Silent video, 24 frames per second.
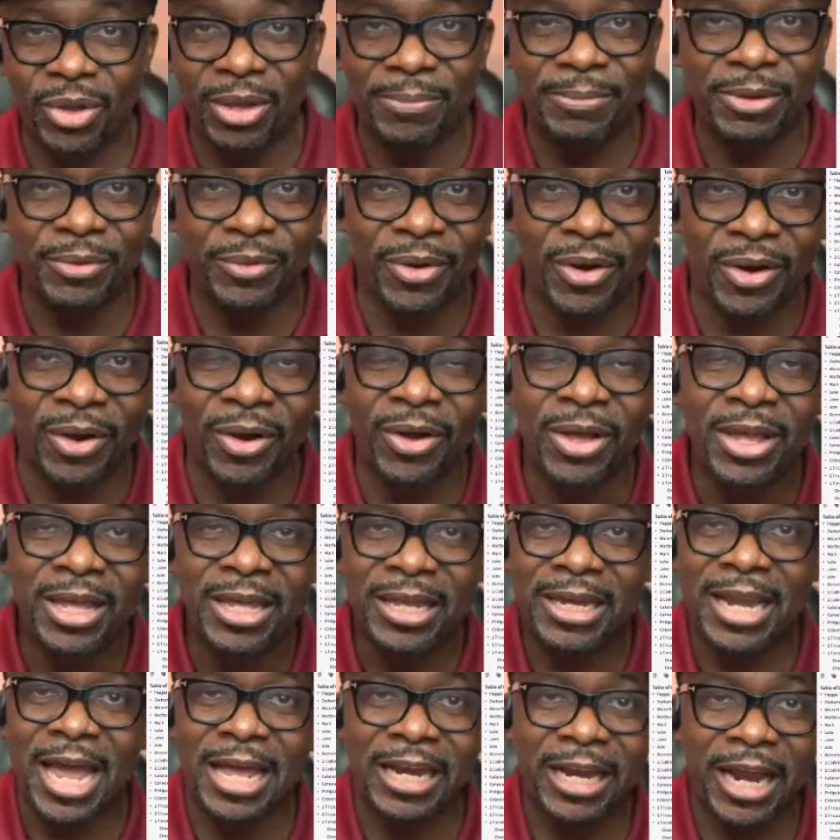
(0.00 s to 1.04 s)
Don't get me wrong.
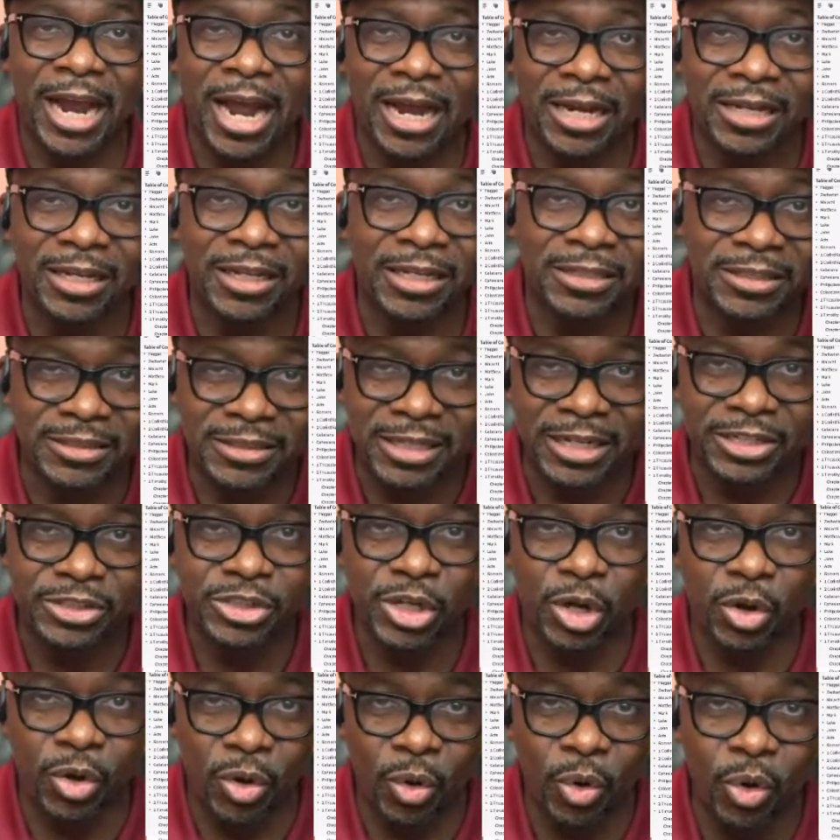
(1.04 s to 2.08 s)
Now there are uh,
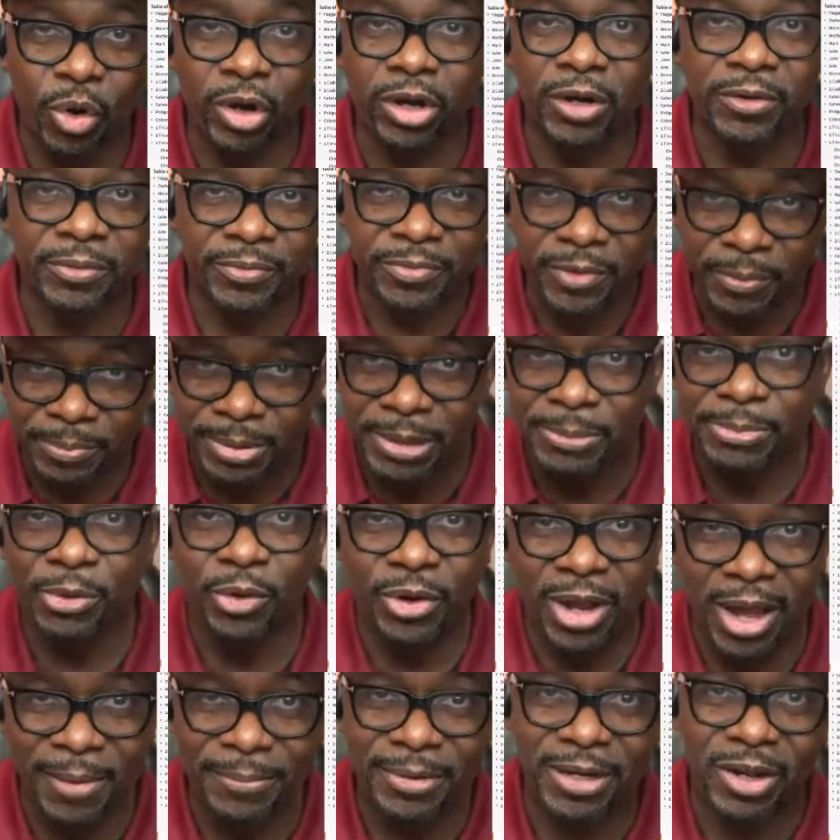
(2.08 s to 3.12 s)
there's an order for
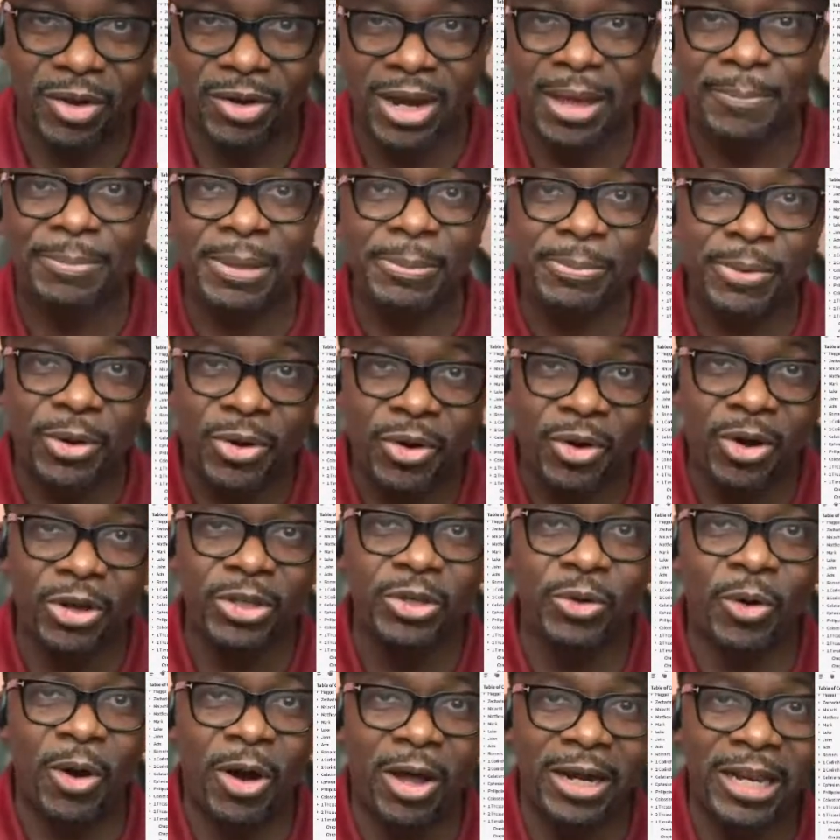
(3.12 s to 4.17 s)
people coming. Don't let people
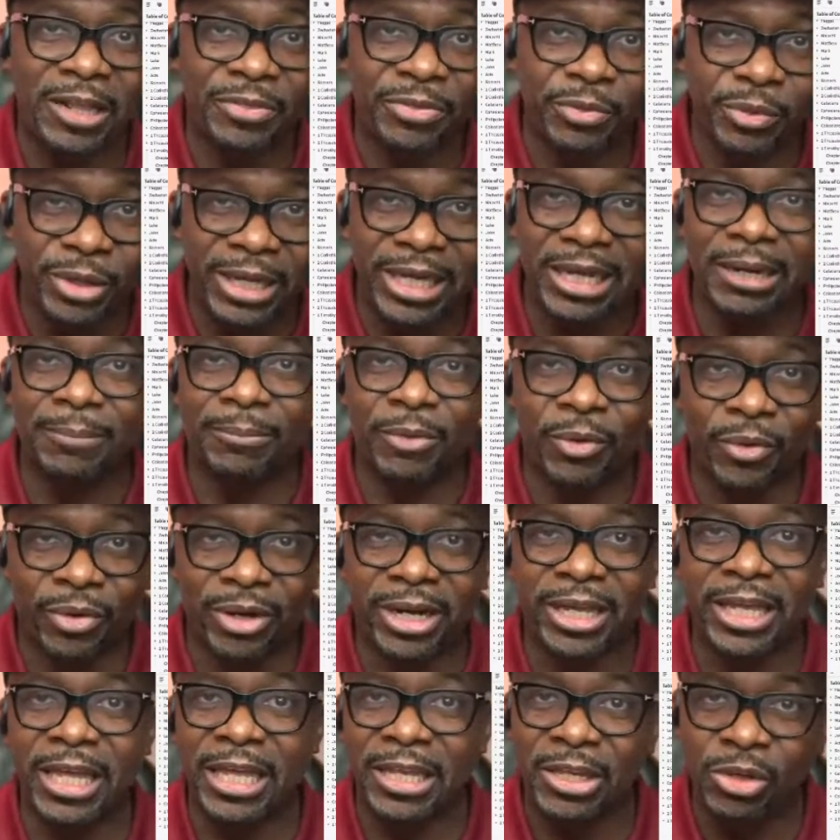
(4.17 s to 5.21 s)
call you all at three in the
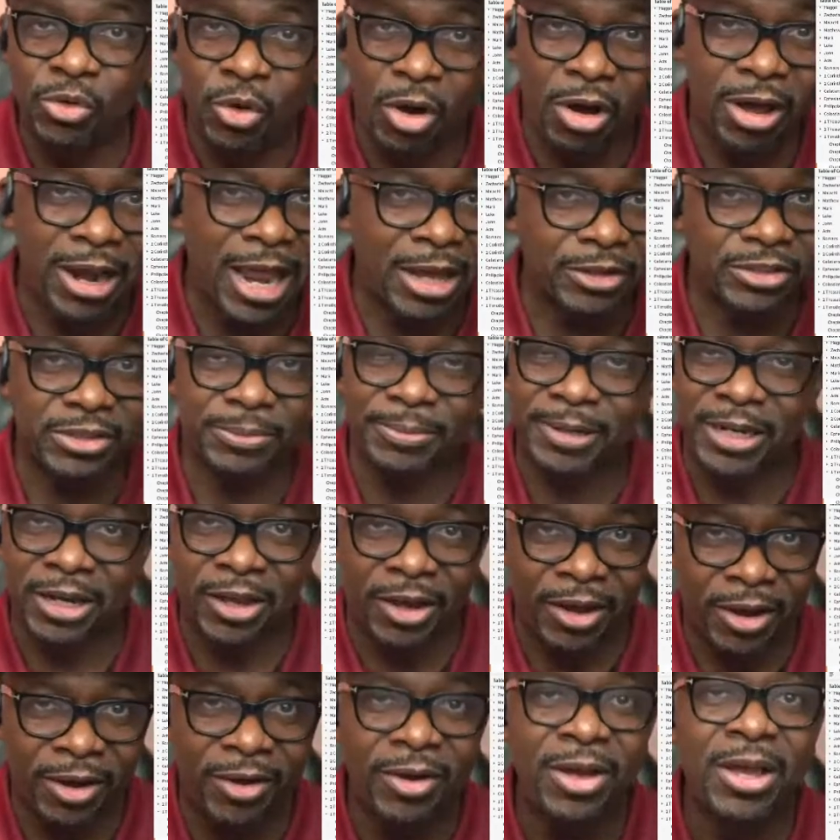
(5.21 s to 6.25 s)
morning getting you all out your
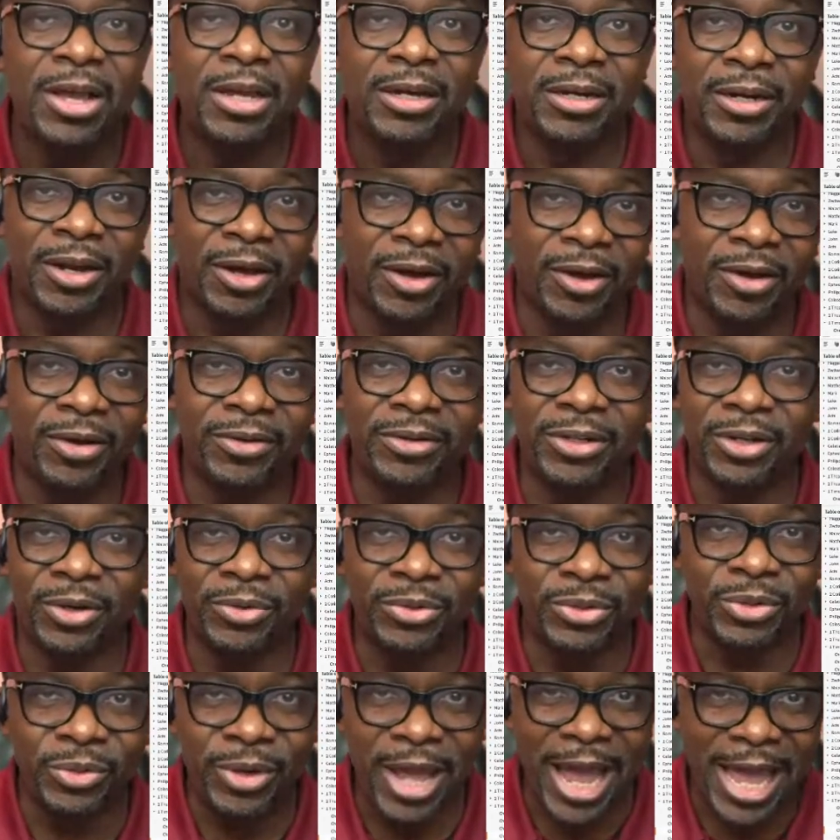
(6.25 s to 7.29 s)
bed. No, no,
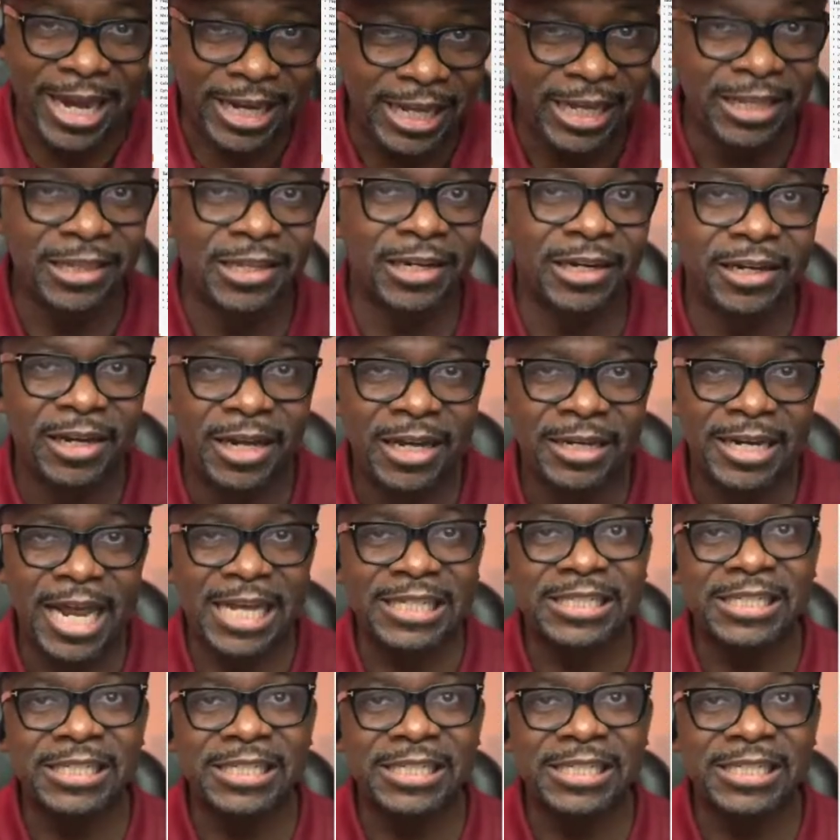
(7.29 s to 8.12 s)
don't do that either.